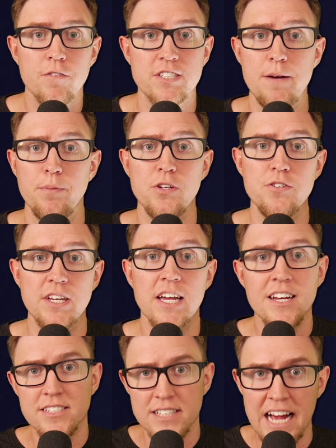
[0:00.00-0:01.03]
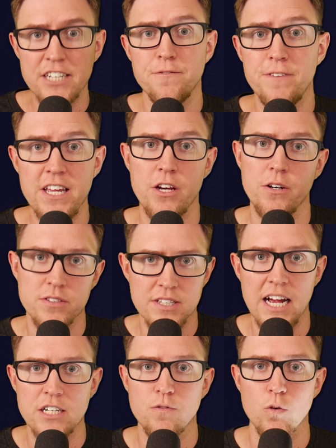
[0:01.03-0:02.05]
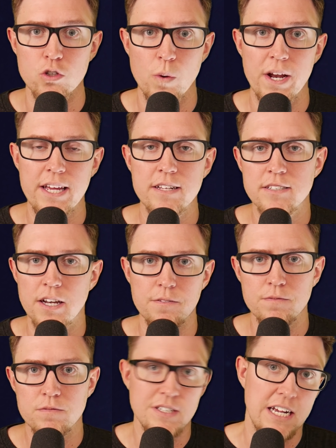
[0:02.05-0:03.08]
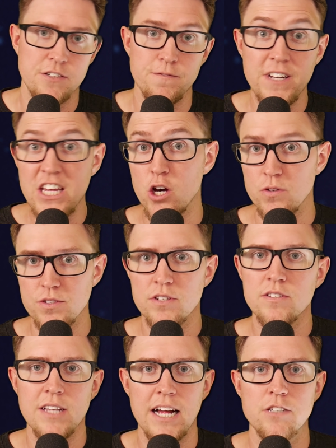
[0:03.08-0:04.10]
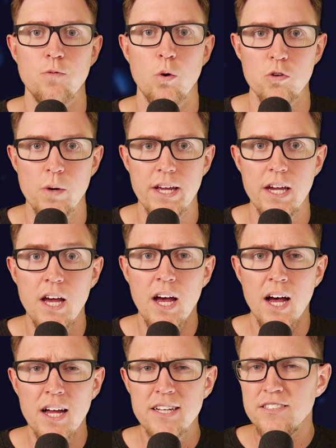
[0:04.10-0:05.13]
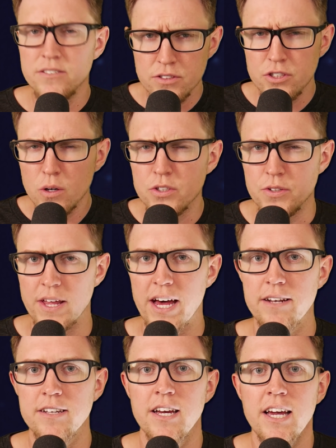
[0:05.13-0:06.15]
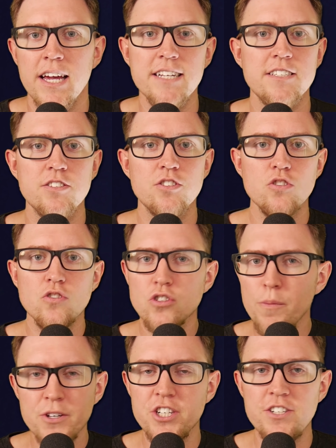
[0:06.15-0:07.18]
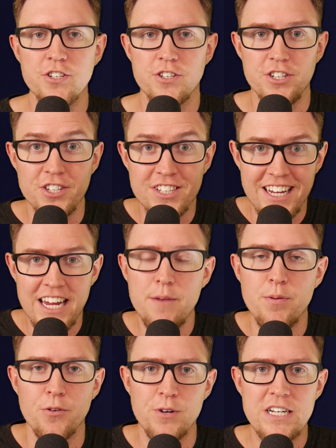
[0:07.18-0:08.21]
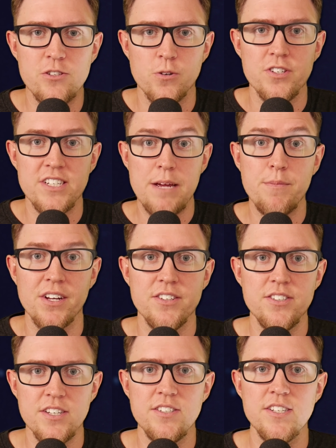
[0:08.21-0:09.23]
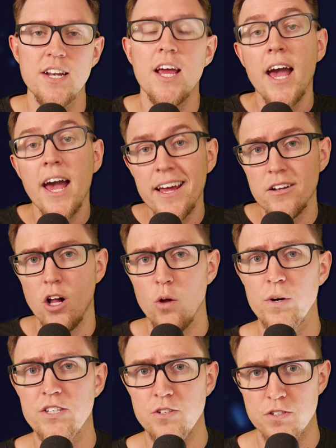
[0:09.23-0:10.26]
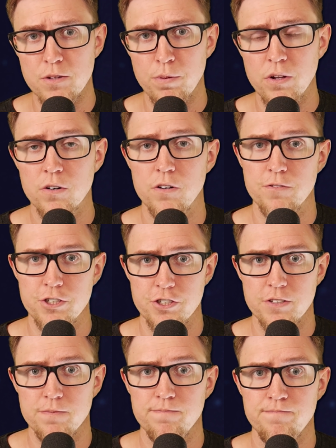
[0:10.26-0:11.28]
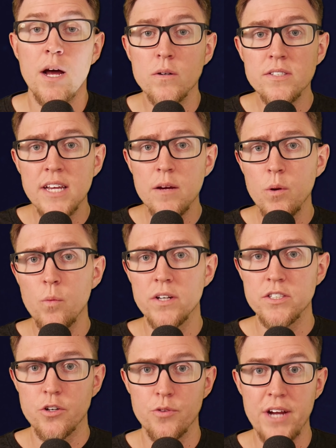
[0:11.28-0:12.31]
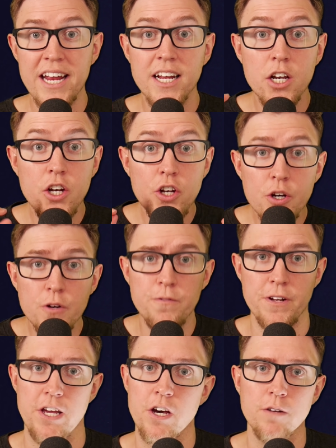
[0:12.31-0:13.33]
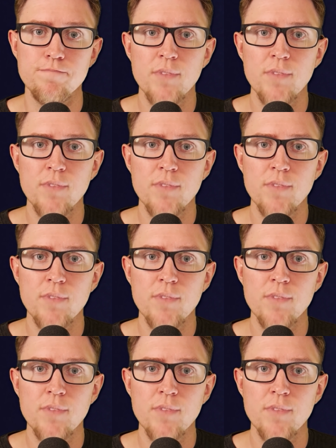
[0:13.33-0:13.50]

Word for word: For example, using slash video slash 420 instead of slash videos slash 420. Uh, don't do that. It's so much easier to just keep the resource name consistent and always use the plural version. Now, say we want to create a new video.